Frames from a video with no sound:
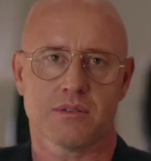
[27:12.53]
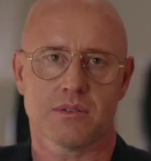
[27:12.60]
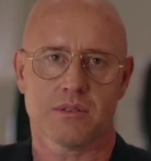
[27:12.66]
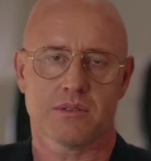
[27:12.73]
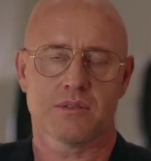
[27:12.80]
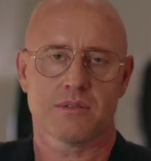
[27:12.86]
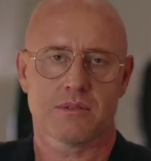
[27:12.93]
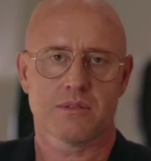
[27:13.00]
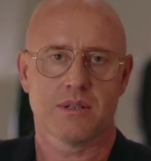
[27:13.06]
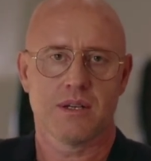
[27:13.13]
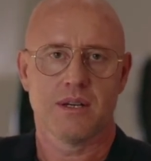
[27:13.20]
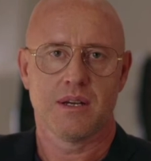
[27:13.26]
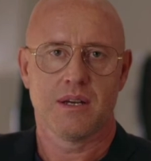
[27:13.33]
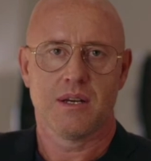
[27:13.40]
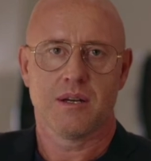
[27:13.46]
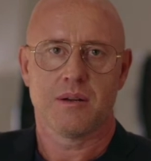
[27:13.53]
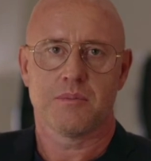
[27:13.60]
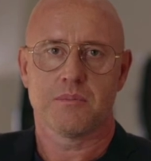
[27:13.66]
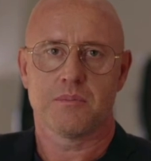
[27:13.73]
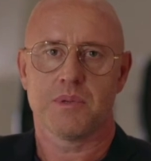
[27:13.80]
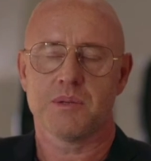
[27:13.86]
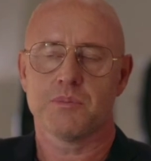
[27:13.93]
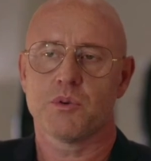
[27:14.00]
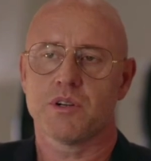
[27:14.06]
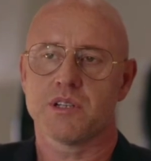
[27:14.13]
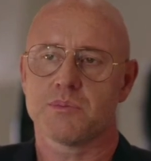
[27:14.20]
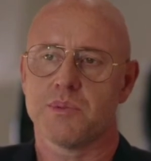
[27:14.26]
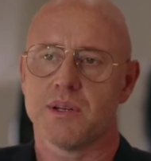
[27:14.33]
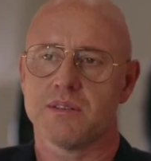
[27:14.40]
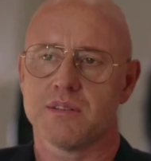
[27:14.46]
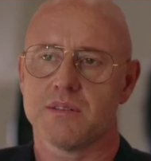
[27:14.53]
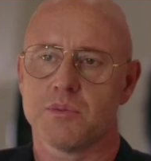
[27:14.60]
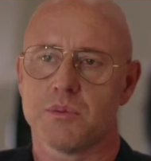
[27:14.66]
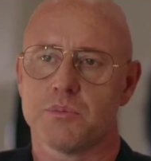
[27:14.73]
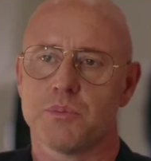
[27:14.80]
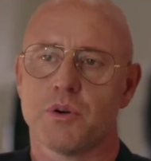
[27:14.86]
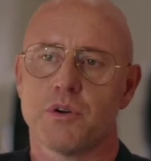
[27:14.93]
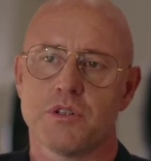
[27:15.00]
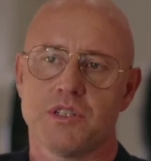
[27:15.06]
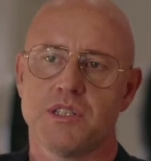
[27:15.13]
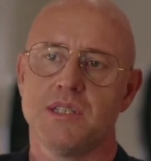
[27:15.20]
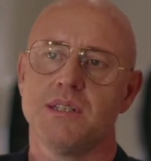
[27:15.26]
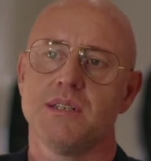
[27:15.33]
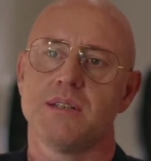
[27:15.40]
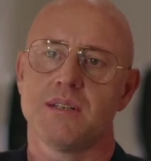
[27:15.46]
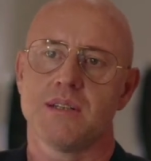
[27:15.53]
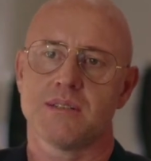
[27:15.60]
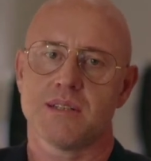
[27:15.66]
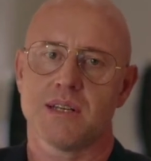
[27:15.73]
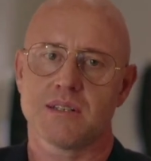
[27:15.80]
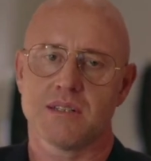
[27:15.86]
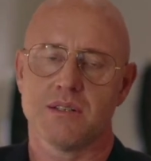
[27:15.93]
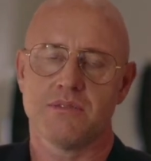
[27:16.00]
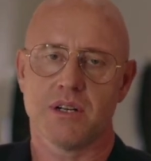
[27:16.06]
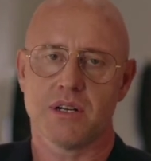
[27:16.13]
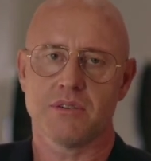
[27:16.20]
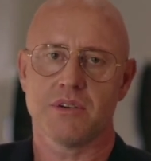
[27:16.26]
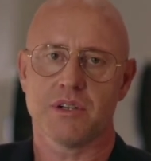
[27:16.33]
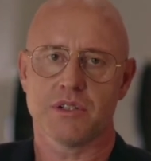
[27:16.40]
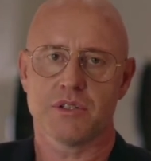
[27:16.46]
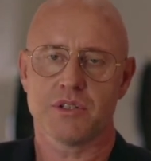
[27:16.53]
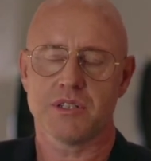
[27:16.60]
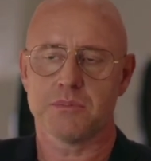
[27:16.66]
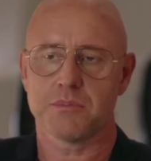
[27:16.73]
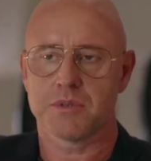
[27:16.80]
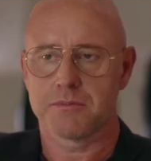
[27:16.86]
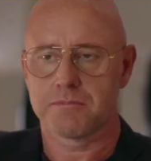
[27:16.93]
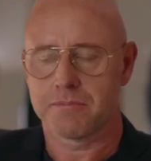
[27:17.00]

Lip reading: So it's a bit more expensive, but per gene, it's actually very, very cheap.